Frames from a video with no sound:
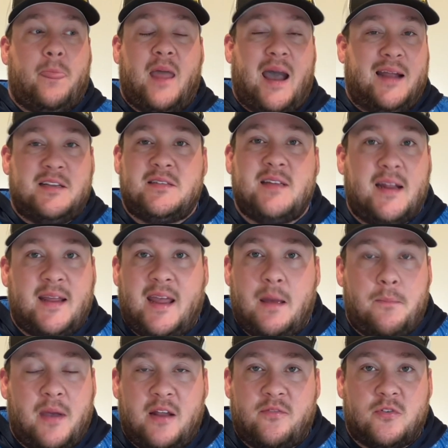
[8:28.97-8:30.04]
I just did a
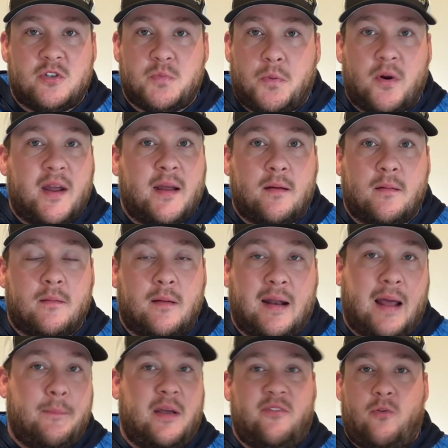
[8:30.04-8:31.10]
campaign for spring and
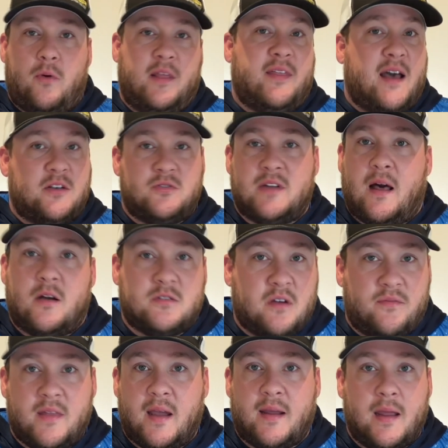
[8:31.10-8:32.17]
I made $40,000
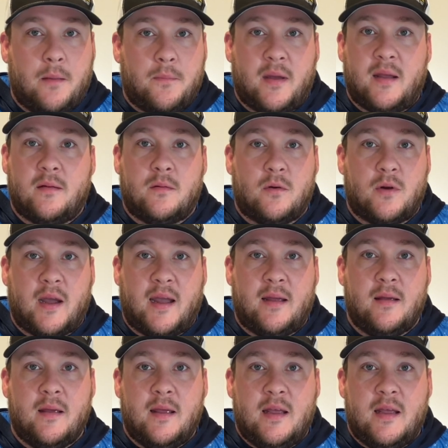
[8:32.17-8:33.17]
off that campaign. Okay.